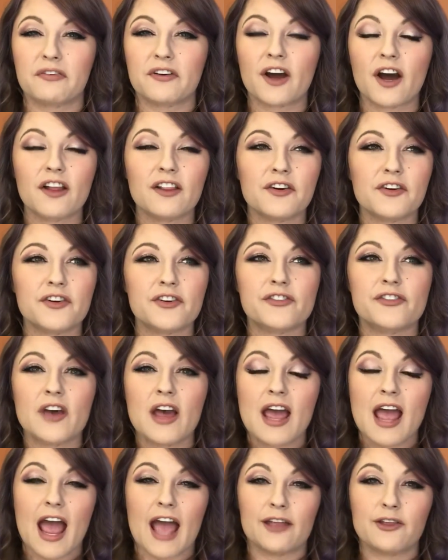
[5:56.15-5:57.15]
colors
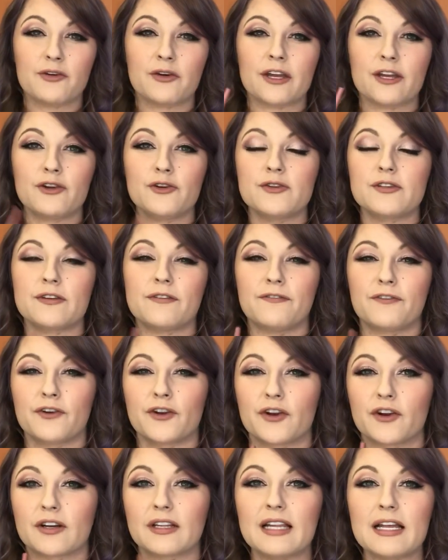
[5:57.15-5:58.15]
and you can use them for
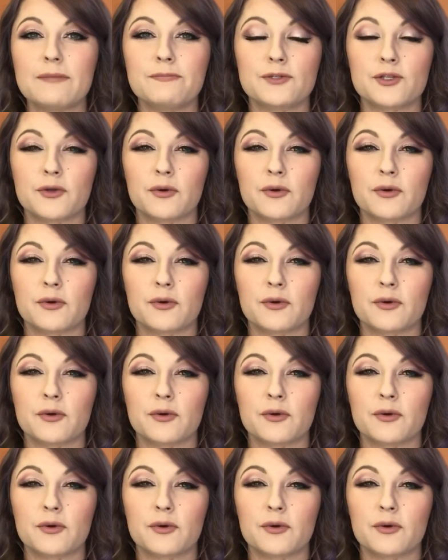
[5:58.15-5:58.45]
your lips,